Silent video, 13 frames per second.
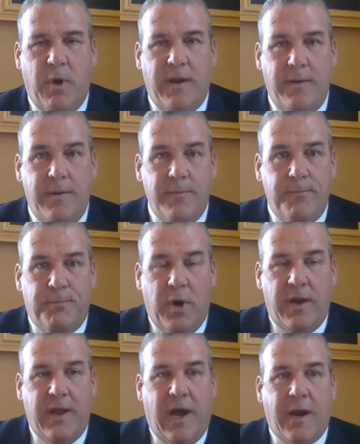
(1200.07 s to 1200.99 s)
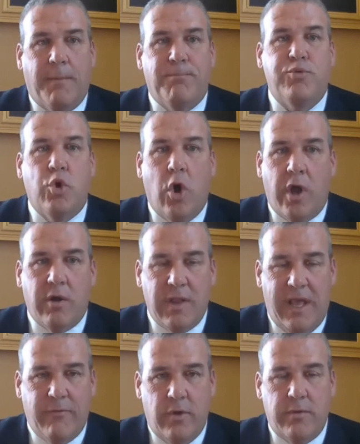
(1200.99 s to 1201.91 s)
but on a broader
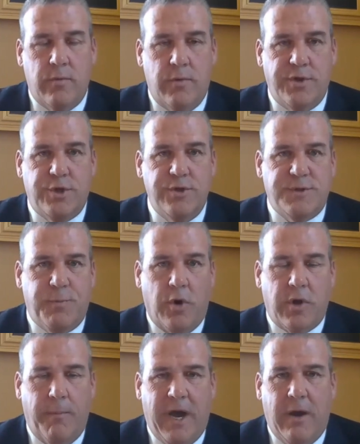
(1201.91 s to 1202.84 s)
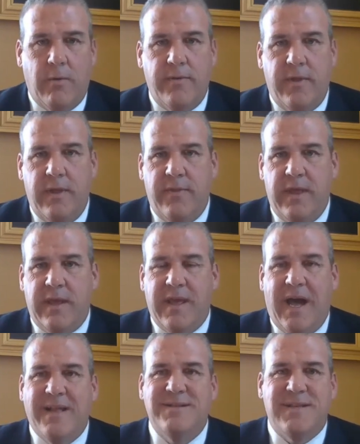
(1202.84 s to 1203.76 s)
level, which you spoke about, the
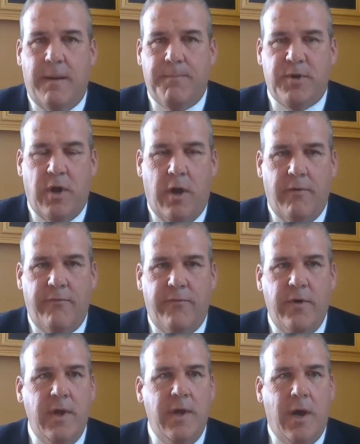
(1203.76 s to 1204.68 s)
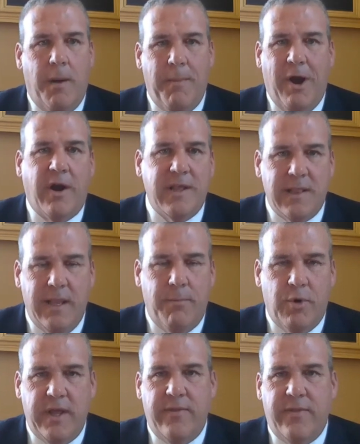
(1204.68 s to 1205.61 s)
concept of American
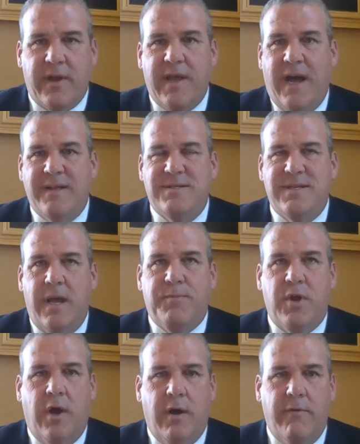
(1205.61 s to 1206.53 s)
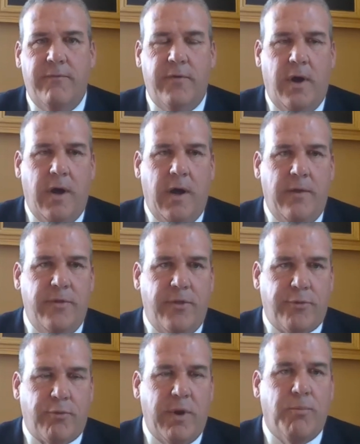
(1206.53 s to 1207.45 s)
liberty, the concept of
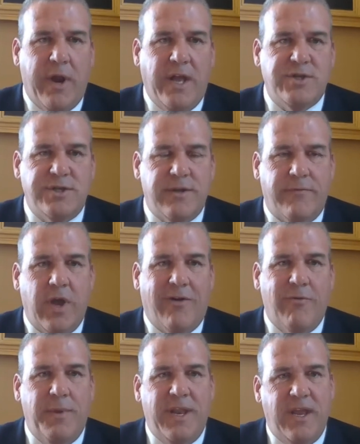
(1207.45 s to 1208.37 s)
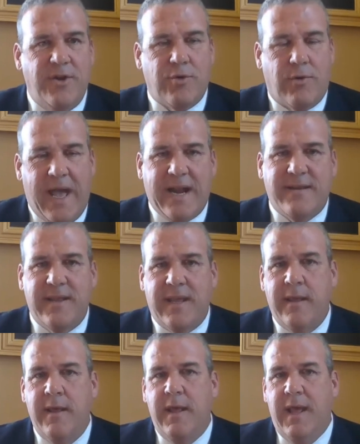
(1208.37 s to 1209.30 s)
the three branches of government
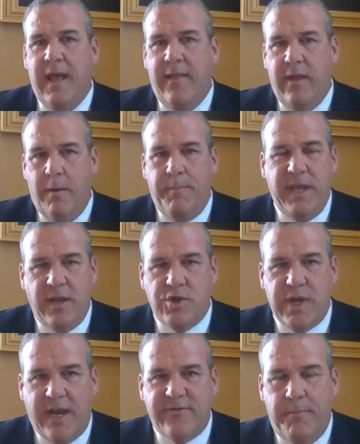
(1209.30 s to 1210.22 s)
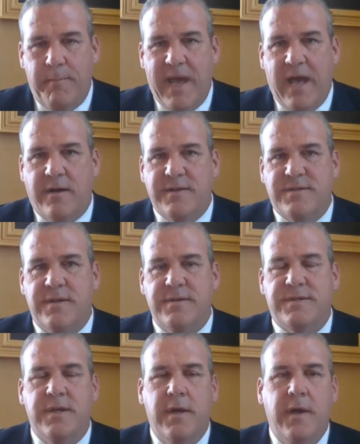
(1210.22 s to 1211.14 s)
interacting and there being checks and
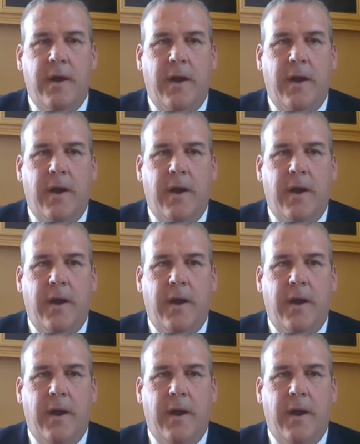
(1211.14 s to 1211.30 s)
balances,